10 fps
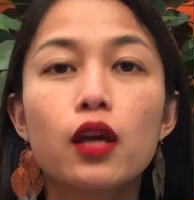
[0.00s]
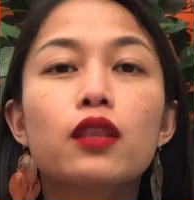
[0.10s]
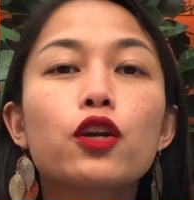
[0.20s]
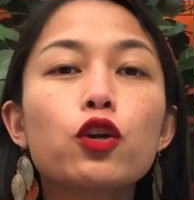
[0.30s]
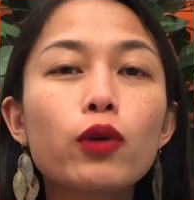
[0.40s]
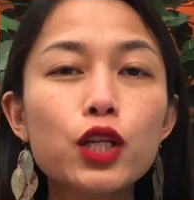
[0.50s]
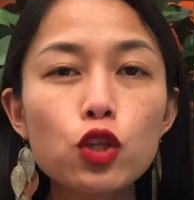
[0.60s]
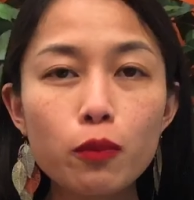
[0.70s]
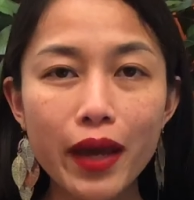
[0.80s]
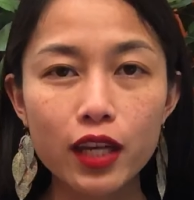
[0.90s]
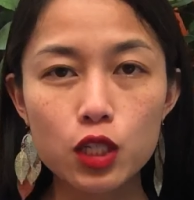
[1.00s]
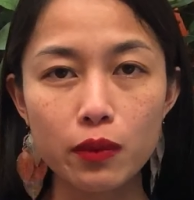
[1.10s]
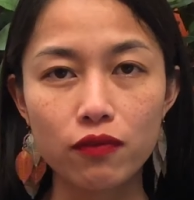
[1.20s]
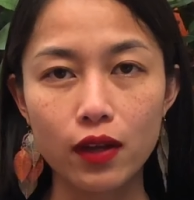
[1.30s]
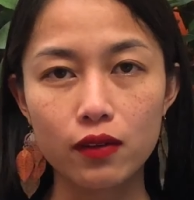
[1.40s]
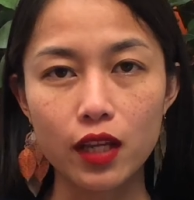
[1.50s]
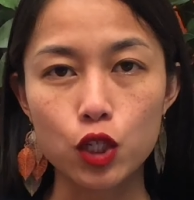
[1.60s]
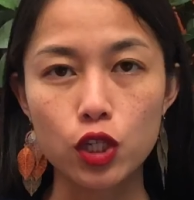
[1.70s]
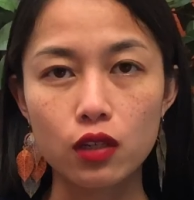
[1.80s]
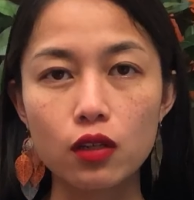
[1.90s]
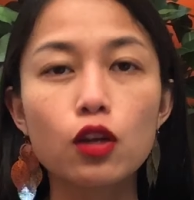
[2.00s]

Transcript: the Congressional Management Foundation,